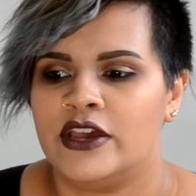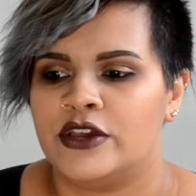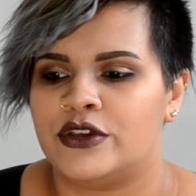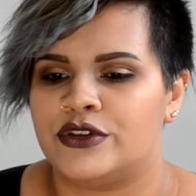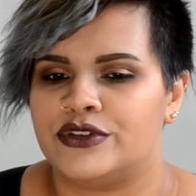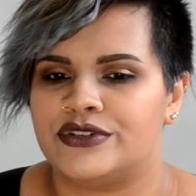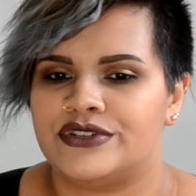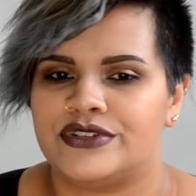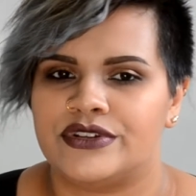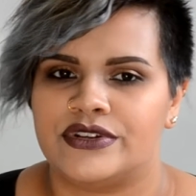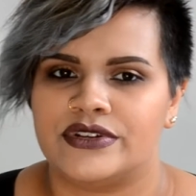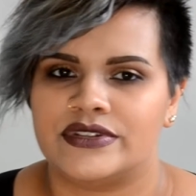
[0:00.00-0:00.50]

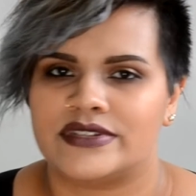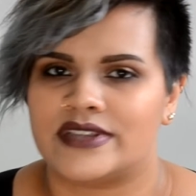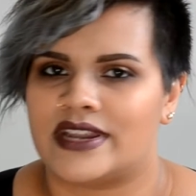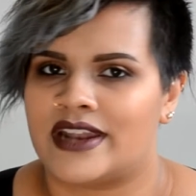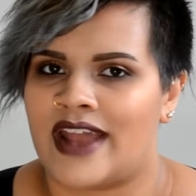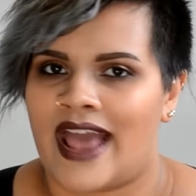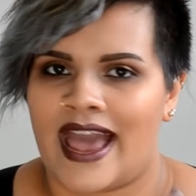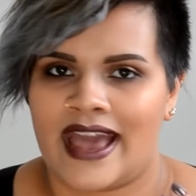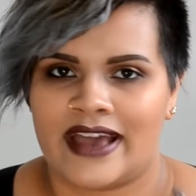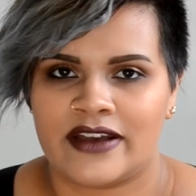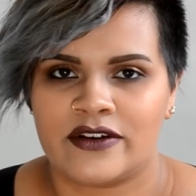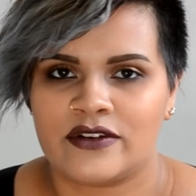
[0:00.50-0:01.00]
You just use an
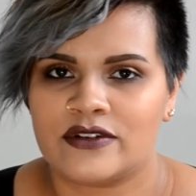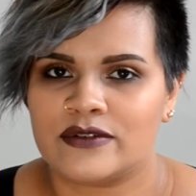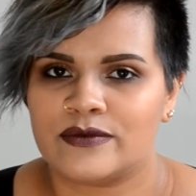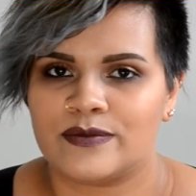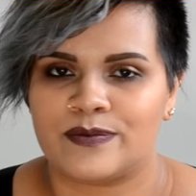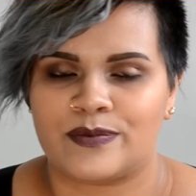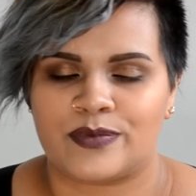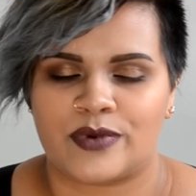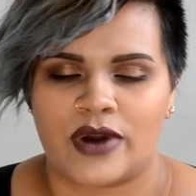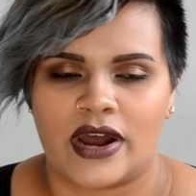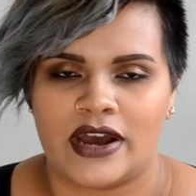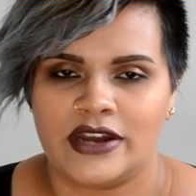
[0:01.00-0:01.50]
angled
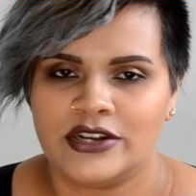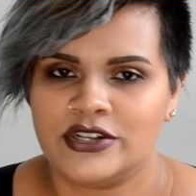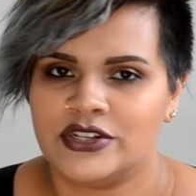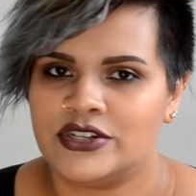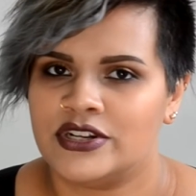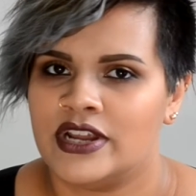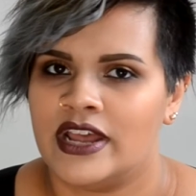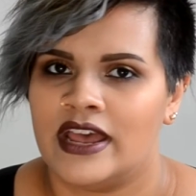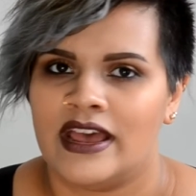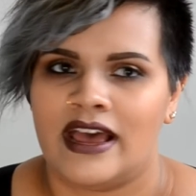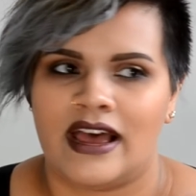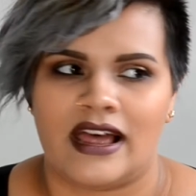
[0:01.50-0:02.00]
brush,
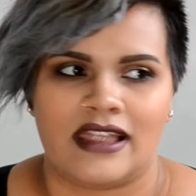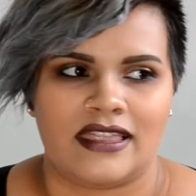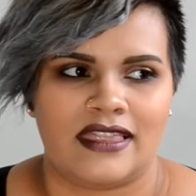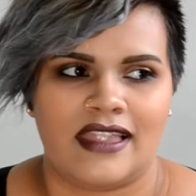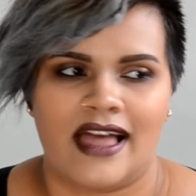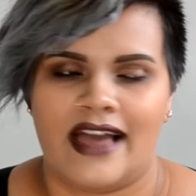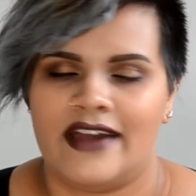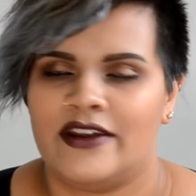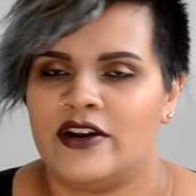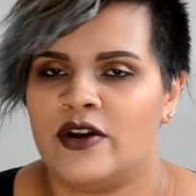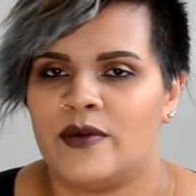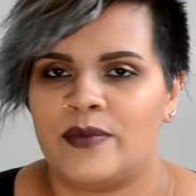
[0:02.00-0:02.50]
a
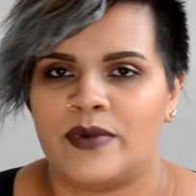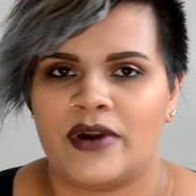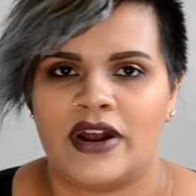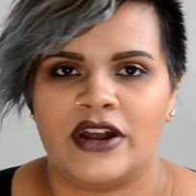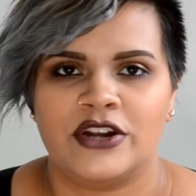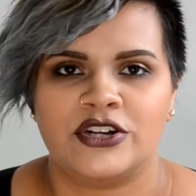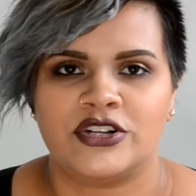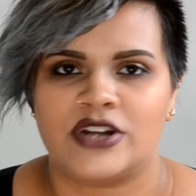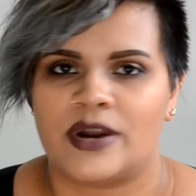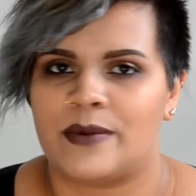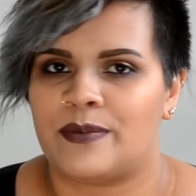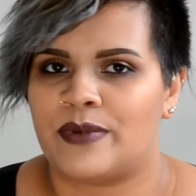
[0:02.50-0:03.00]
liner
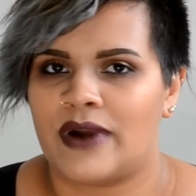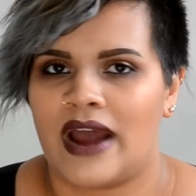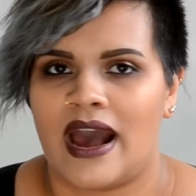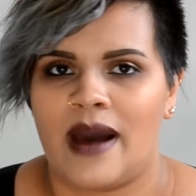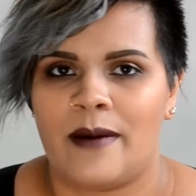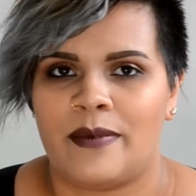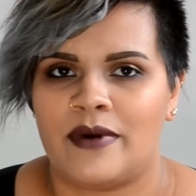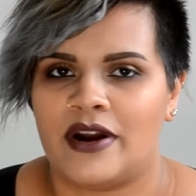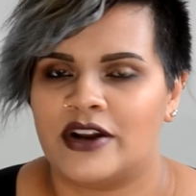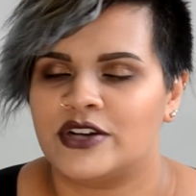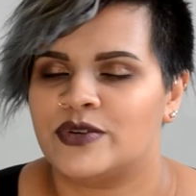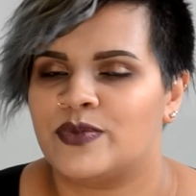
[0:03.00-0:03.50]
brush, a
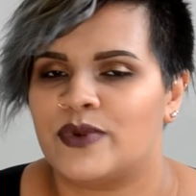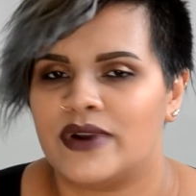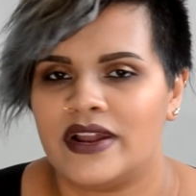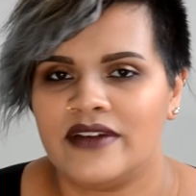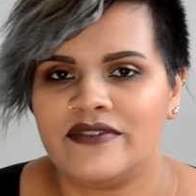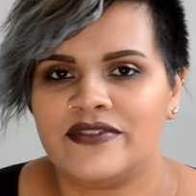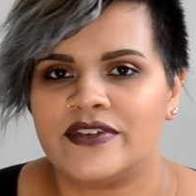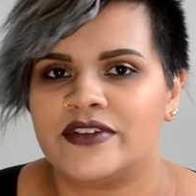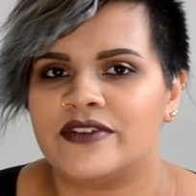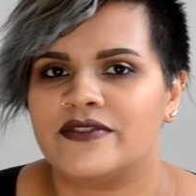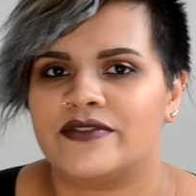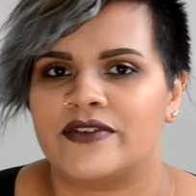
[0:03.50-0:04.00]
brow brush,
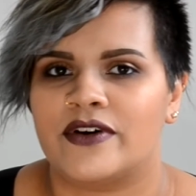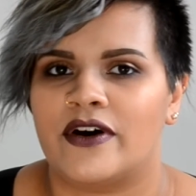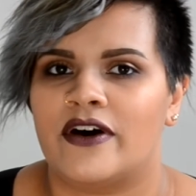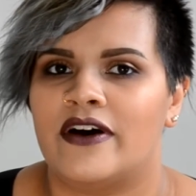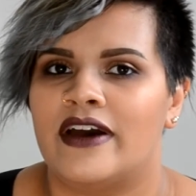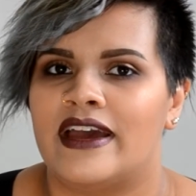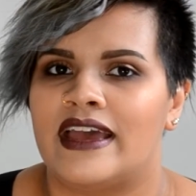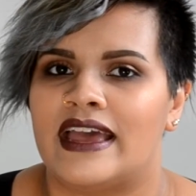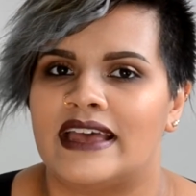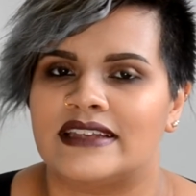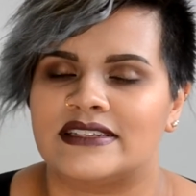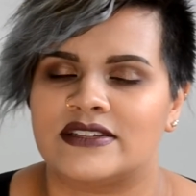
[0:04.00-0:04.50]
whatever you've
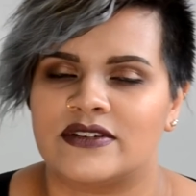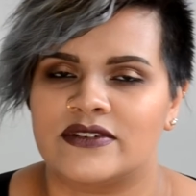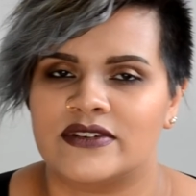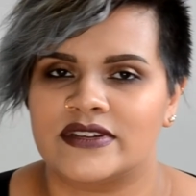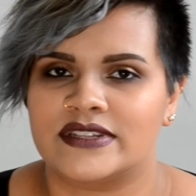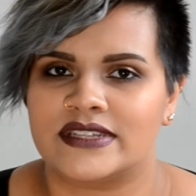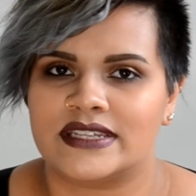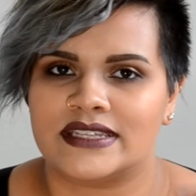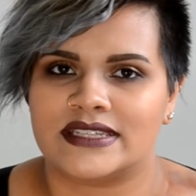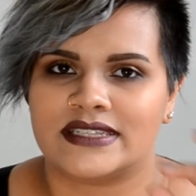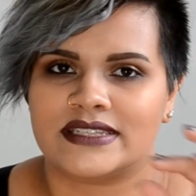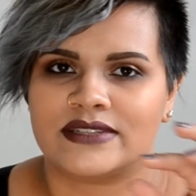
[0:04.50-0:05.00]
got, as long
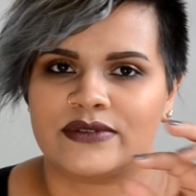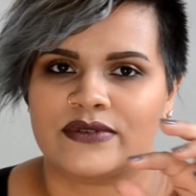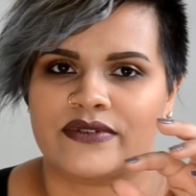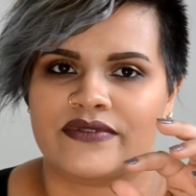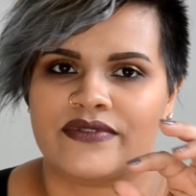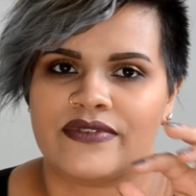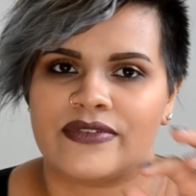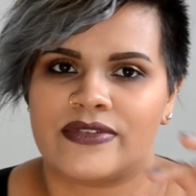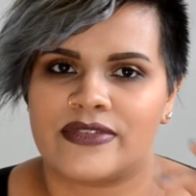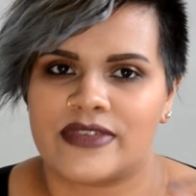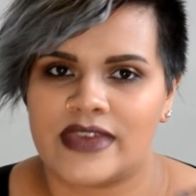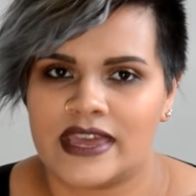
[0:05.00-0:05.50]
as it's sort of
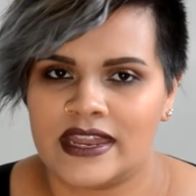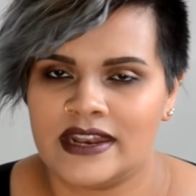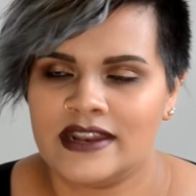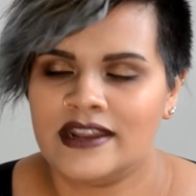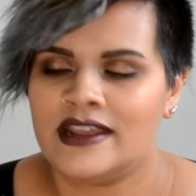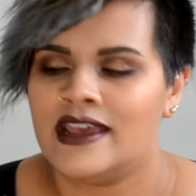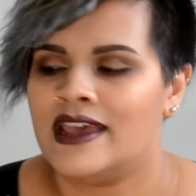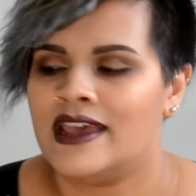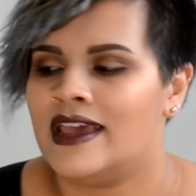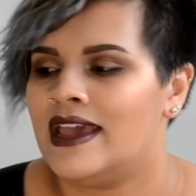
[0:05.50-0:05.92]
thin,